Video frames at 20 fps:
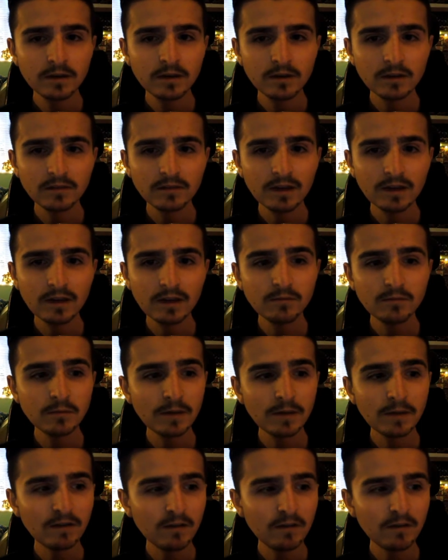get, even with
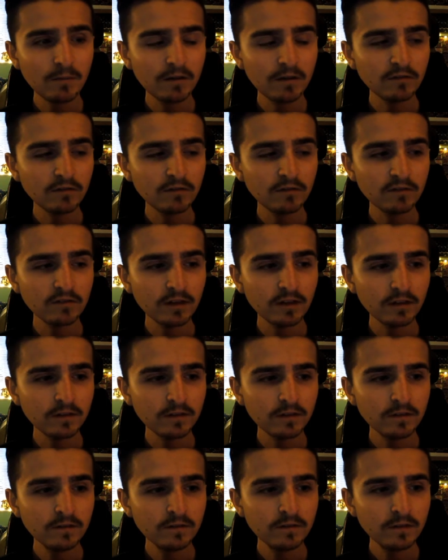my grandparents, like,
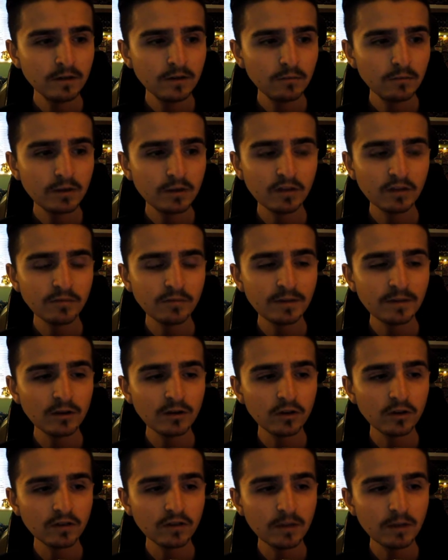we don't spend a lot
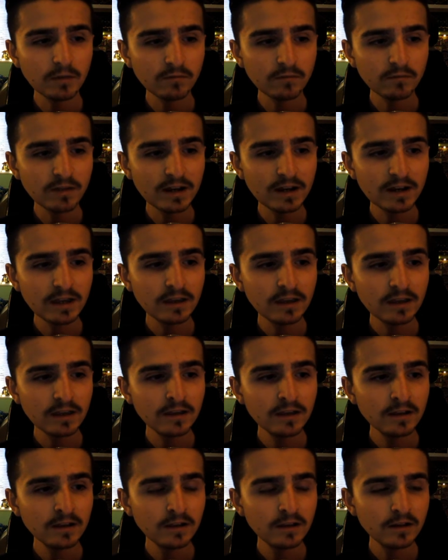of time with them really.
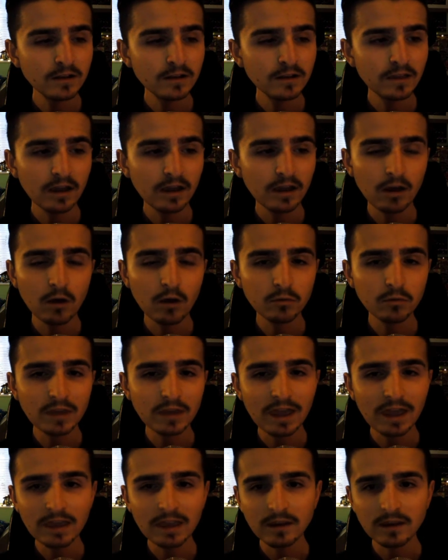Like a whole
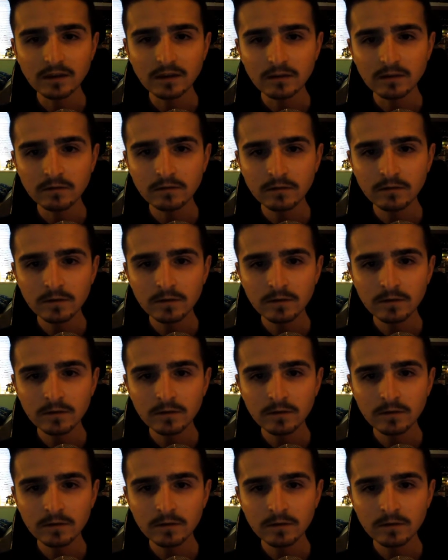day, you know.